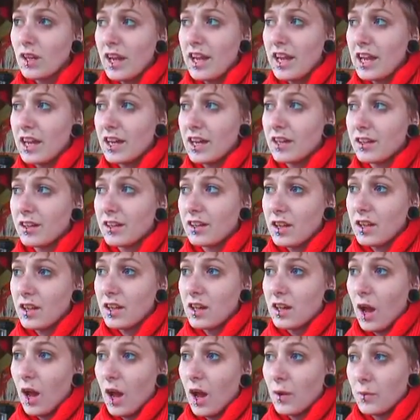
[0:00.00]
And
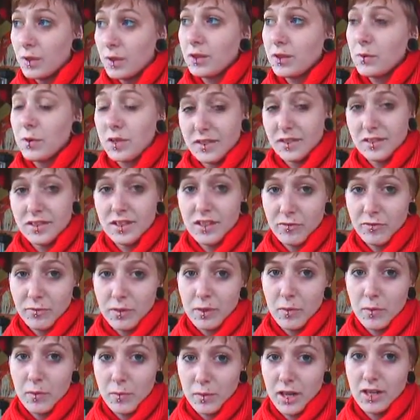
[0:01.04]
I really want to see if
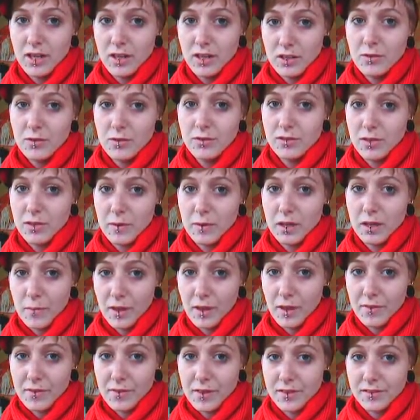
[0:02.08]
people plan to do something
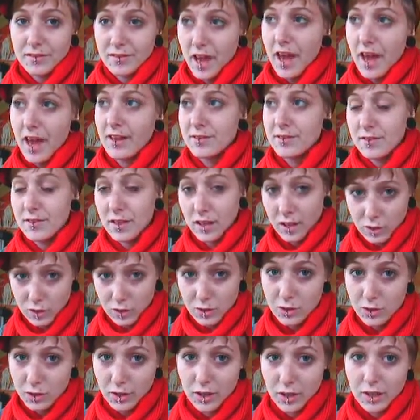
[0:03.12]
about this, as they
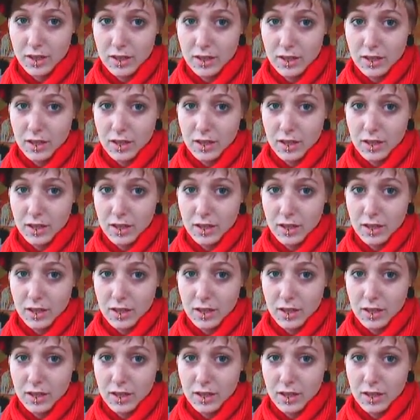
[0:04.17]
should.